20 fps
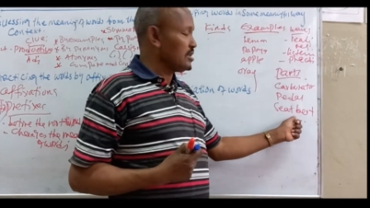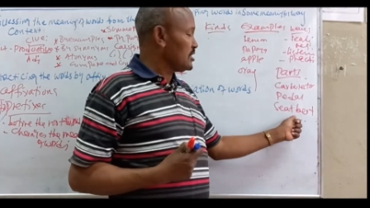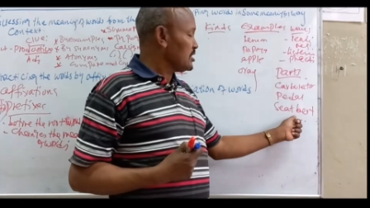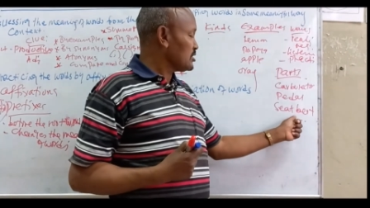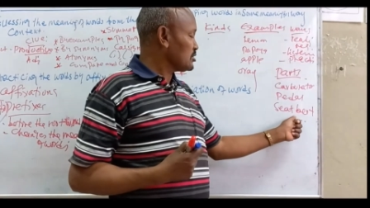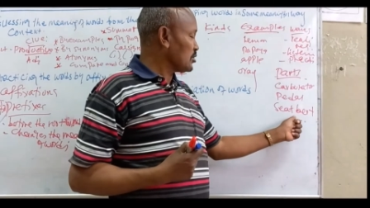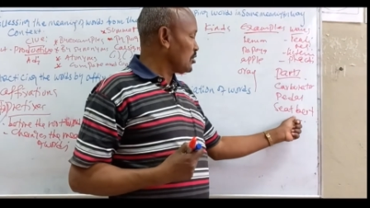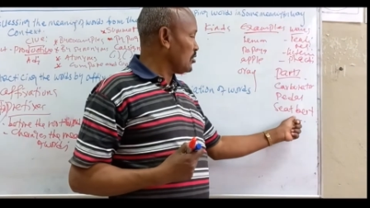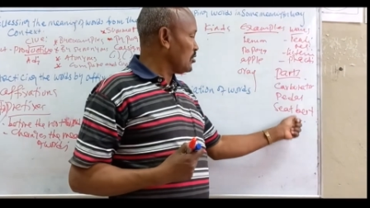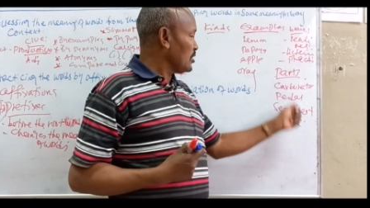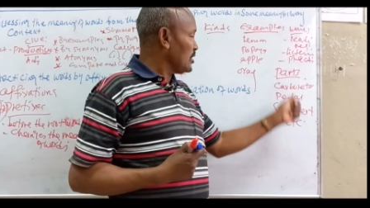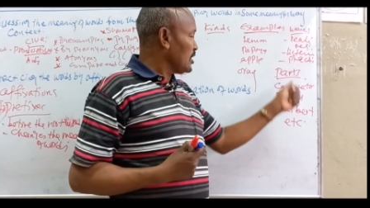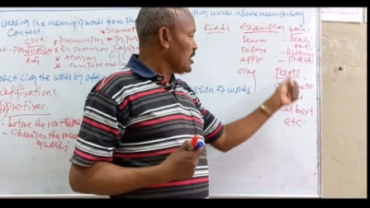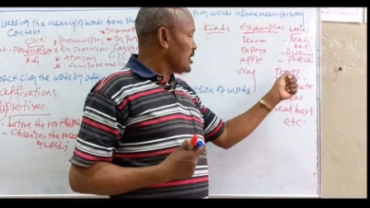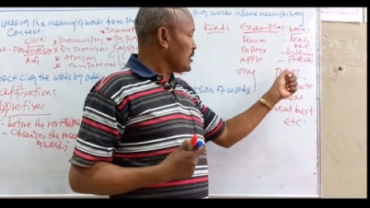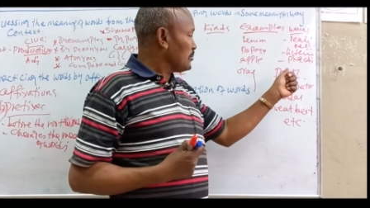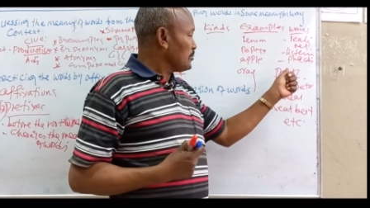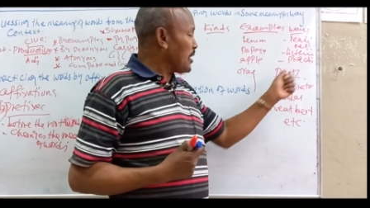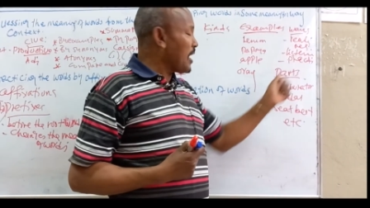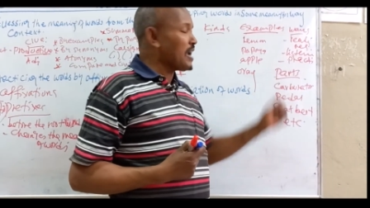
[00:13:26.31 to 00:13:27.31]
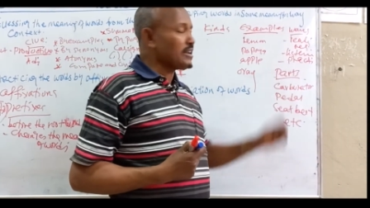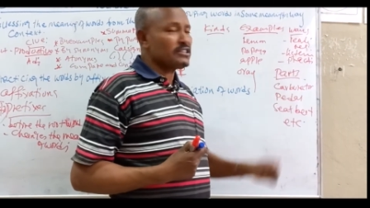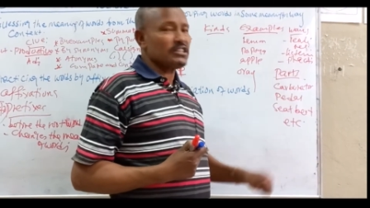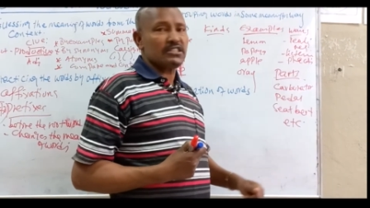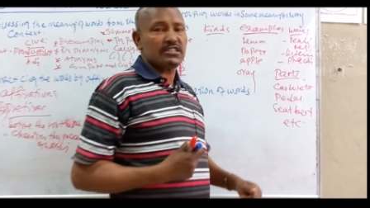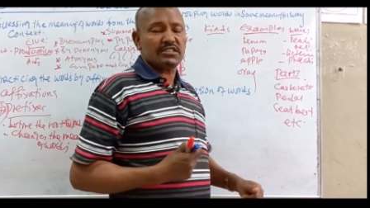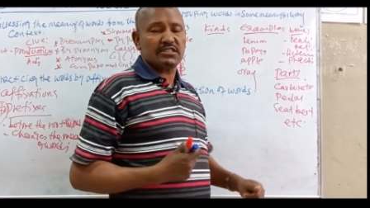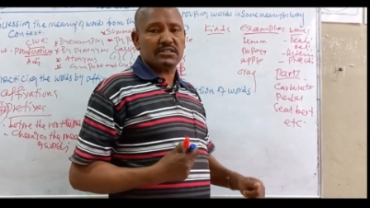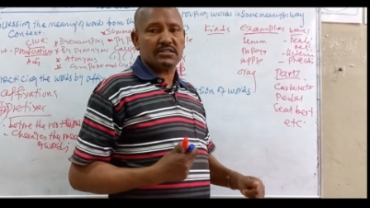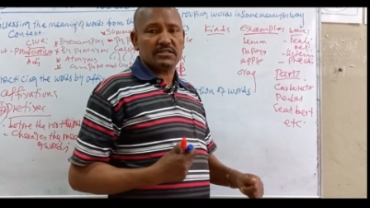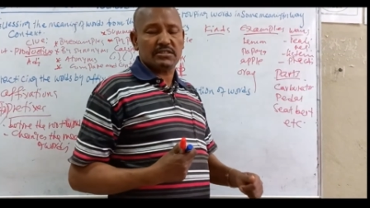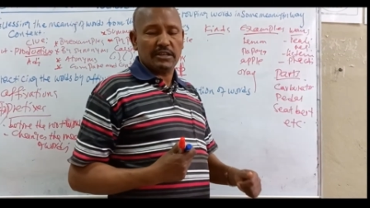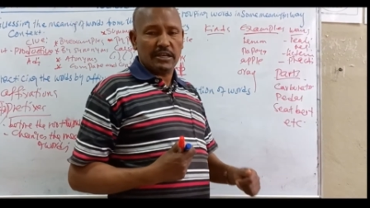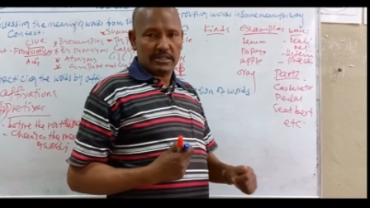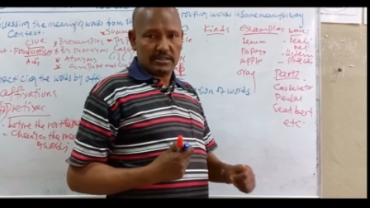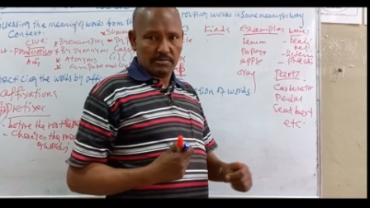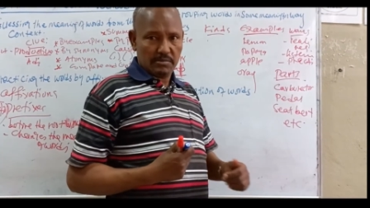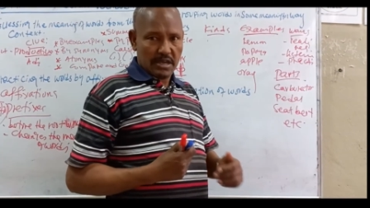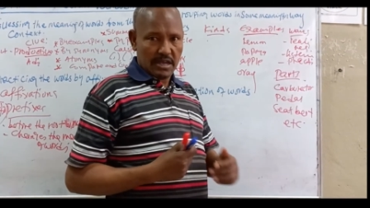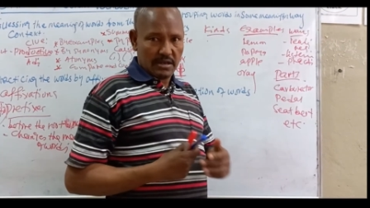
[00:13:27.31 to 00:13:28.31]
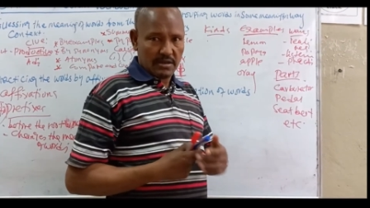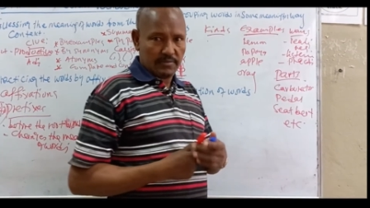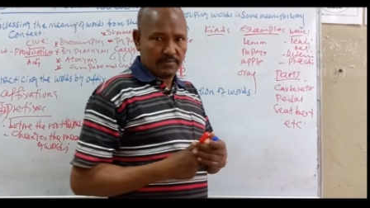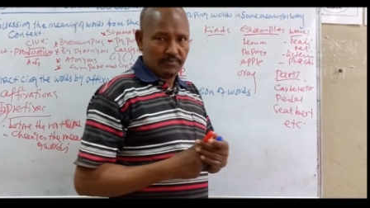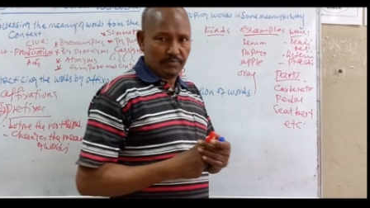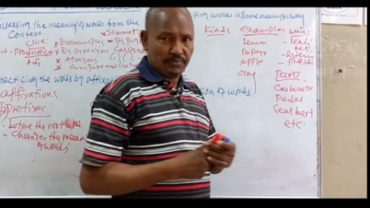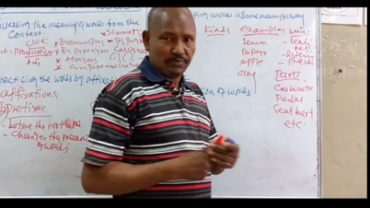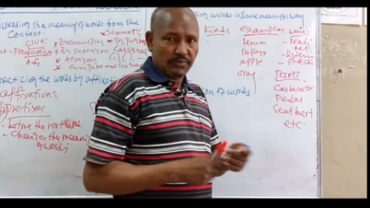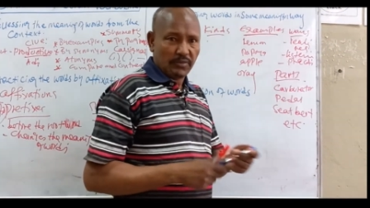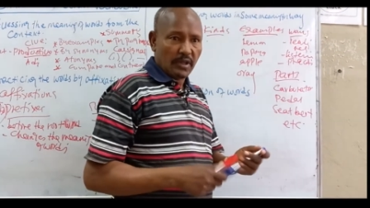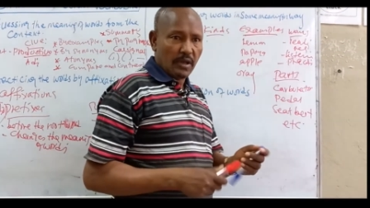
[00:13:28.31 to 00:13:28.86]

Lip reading: So parts it mean.